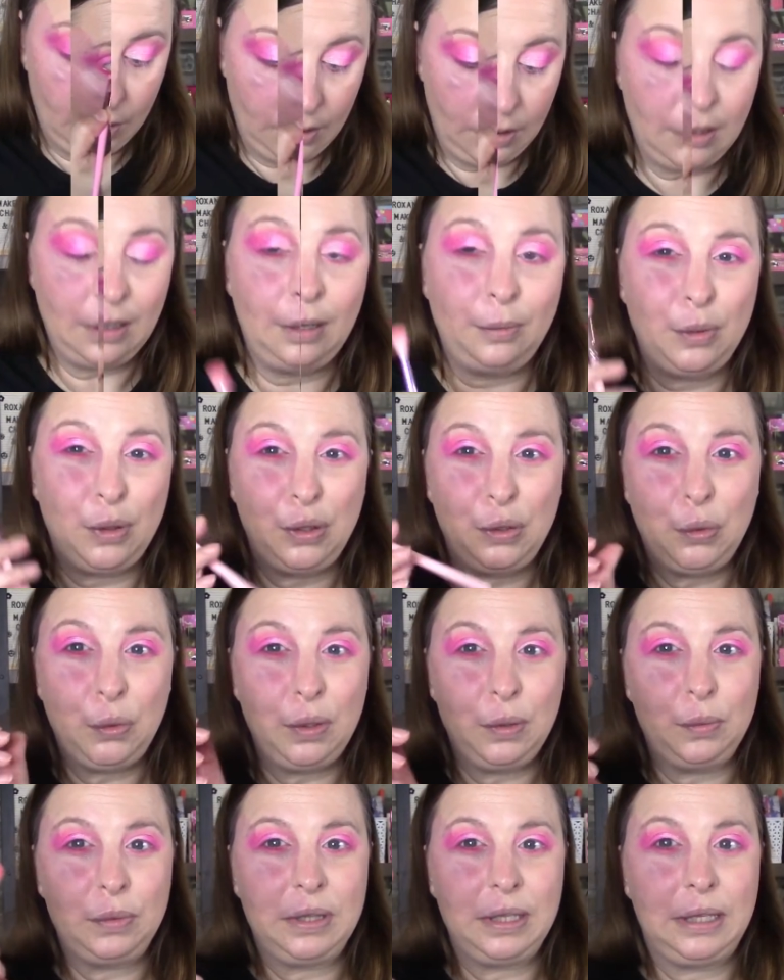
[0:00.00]
And then I'm going to go
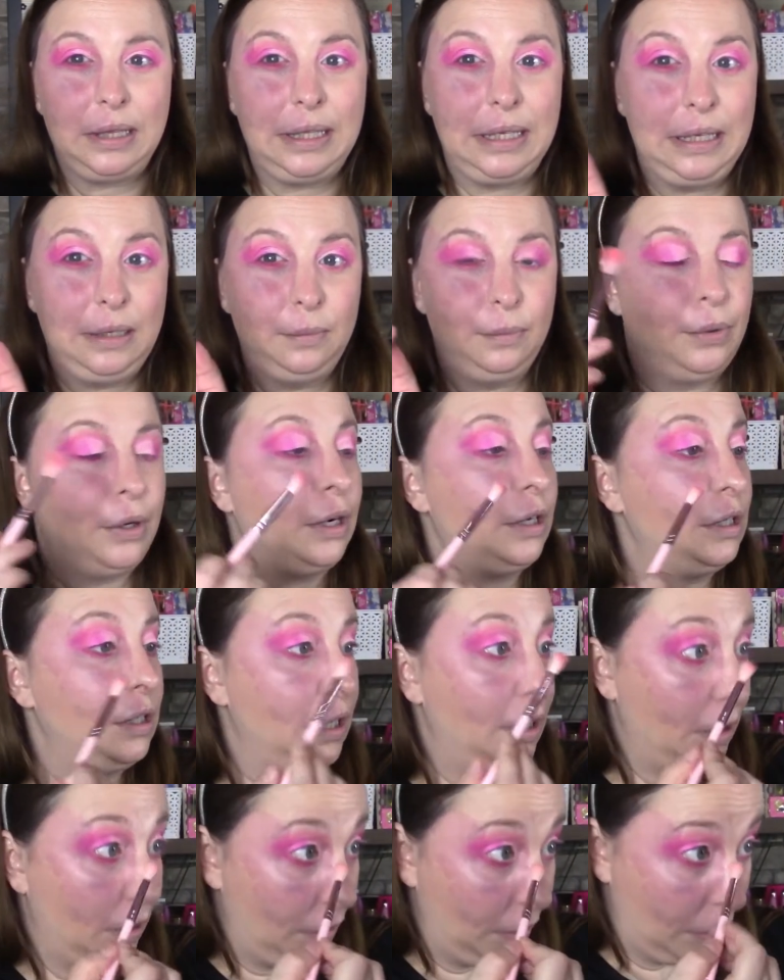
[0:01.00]
in with a clean brush
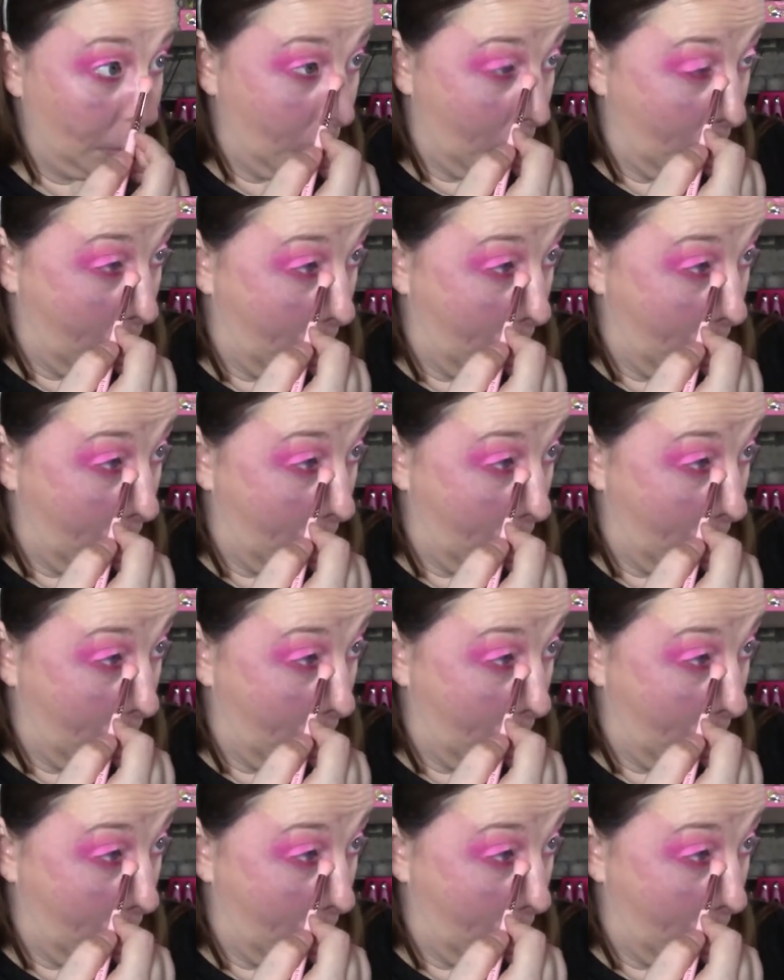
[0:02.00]
here.